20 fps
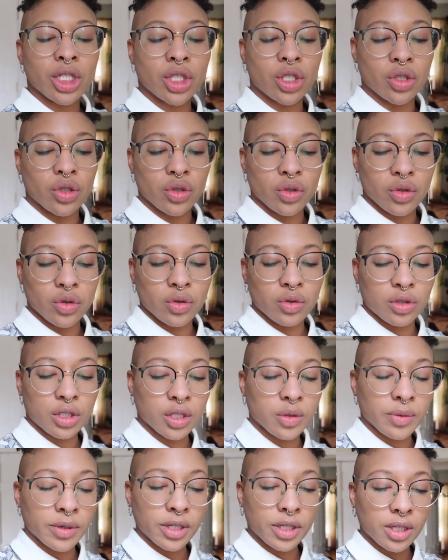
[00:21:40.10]
to,
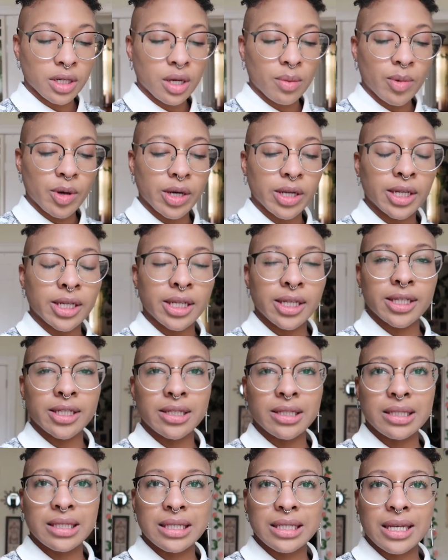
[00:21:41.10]
just wanted to come on
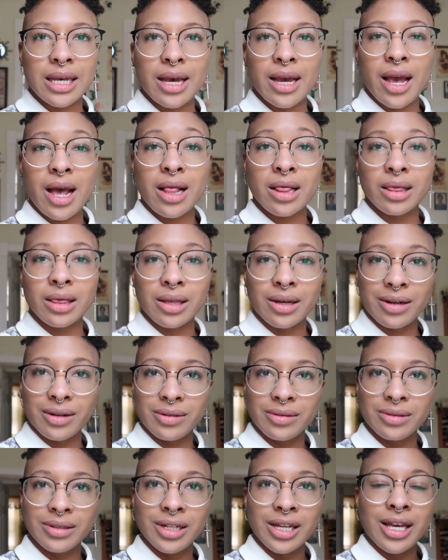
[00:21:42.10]
and say
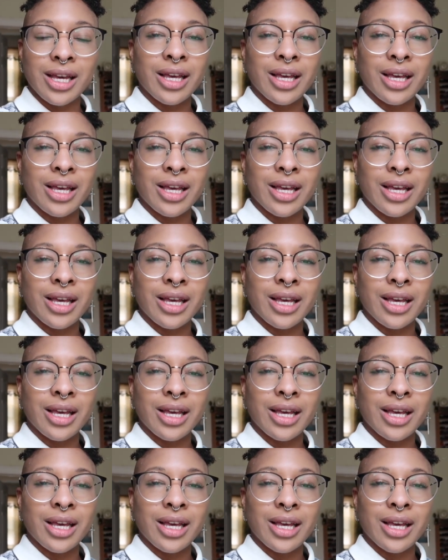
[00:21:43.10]
hello.